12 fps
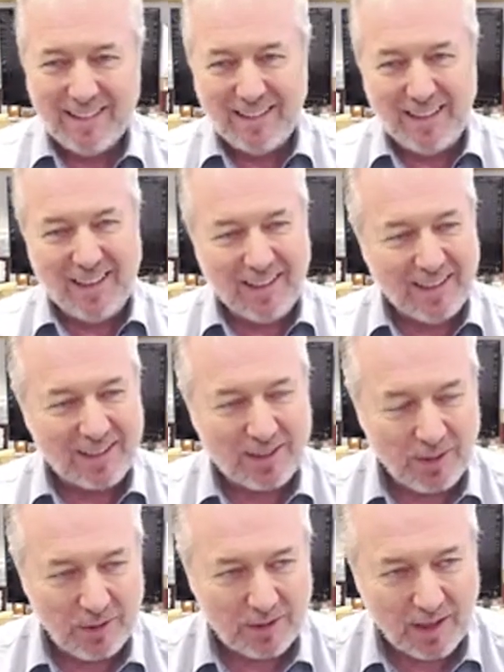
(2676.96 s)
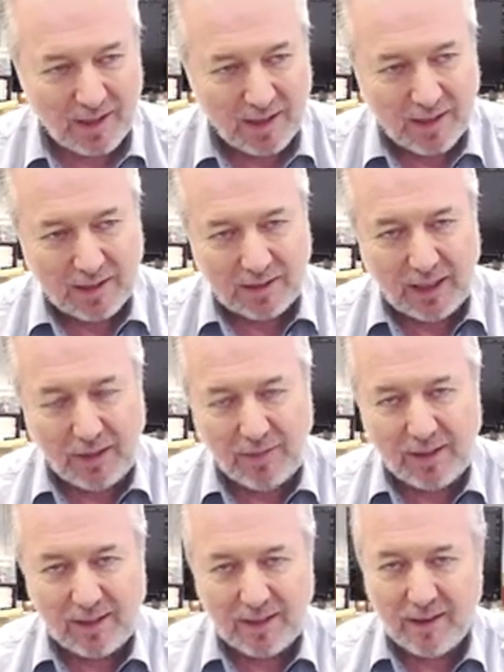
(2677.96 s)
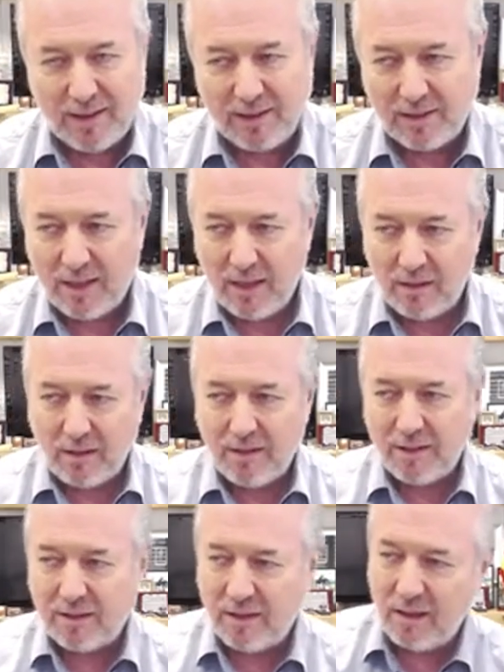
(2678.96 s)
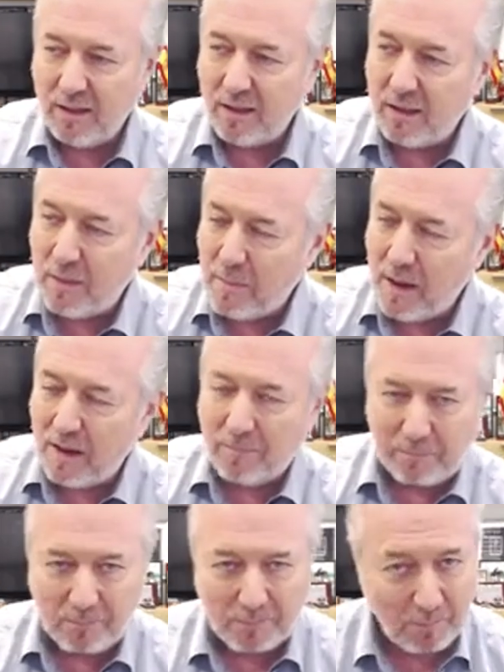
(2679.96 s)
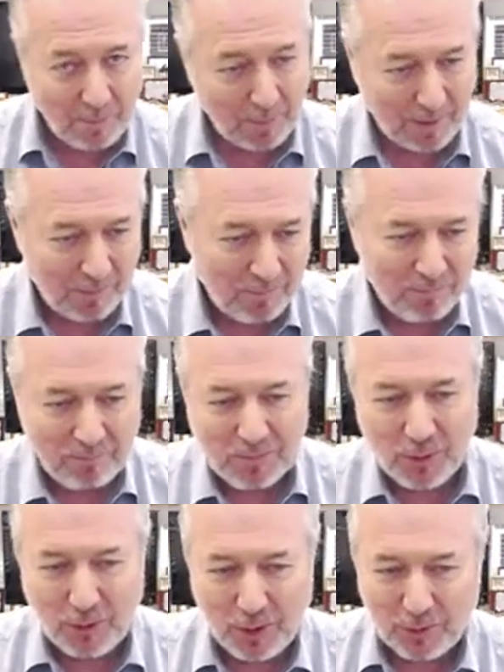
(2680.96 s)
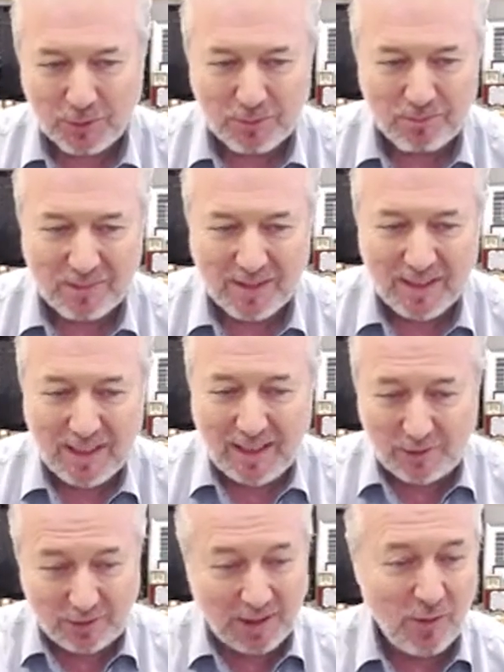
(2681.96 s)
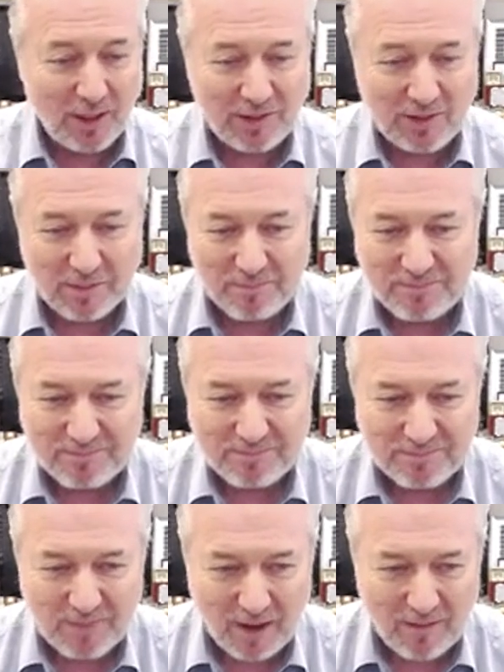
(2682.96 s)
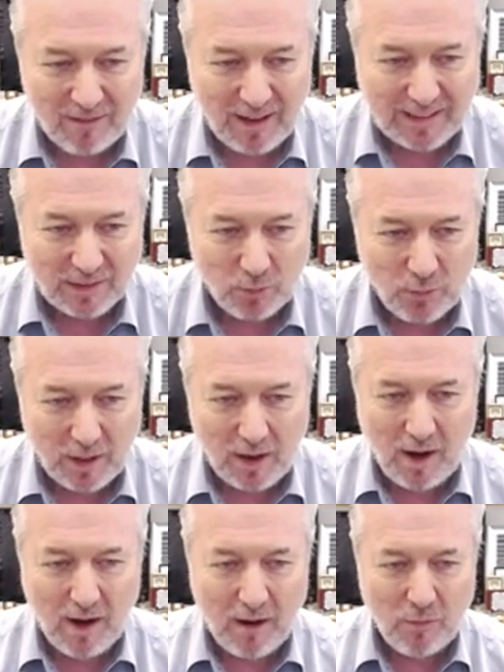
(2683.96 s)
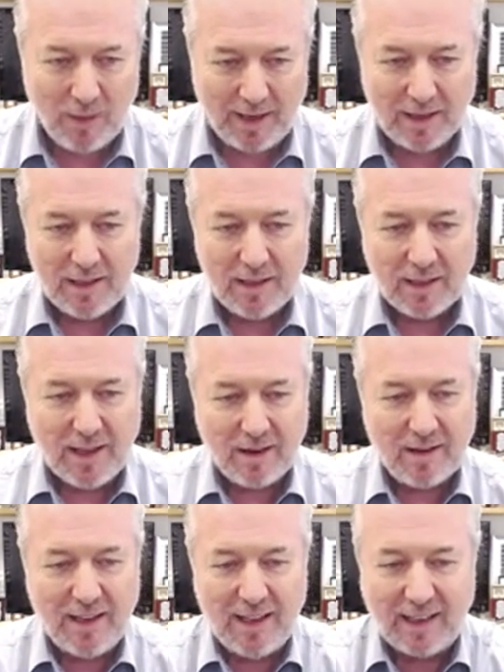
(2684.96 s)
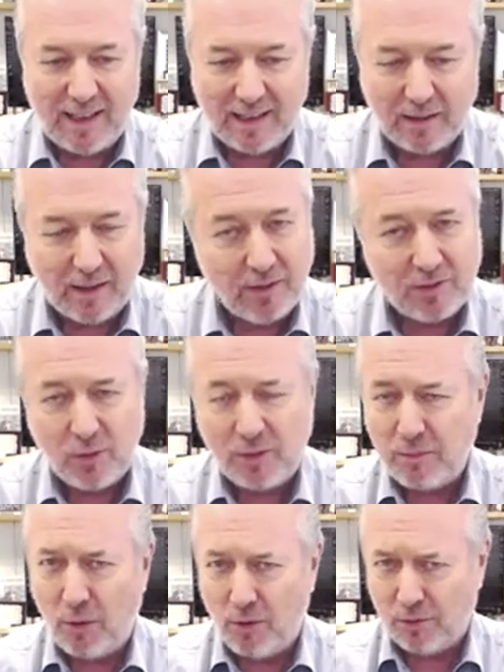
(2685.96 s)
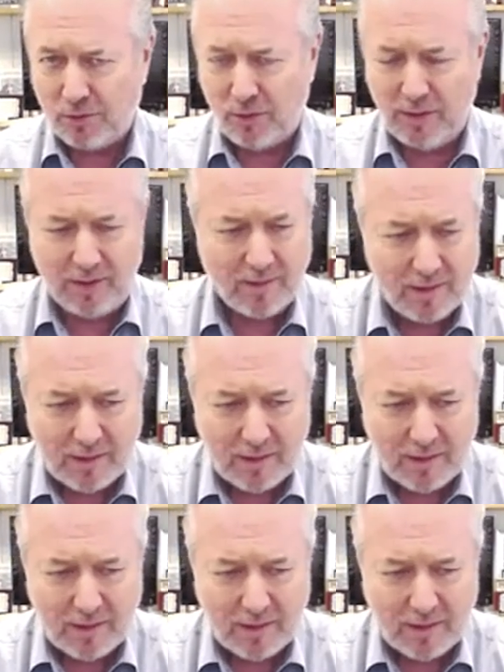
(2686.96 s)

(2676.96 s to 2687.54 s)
Yeah, so you'd say TV series killed the cinema. Maybe. Who knows? Interesting question. All right, where are we? Kirne again. Sois pocos hoy.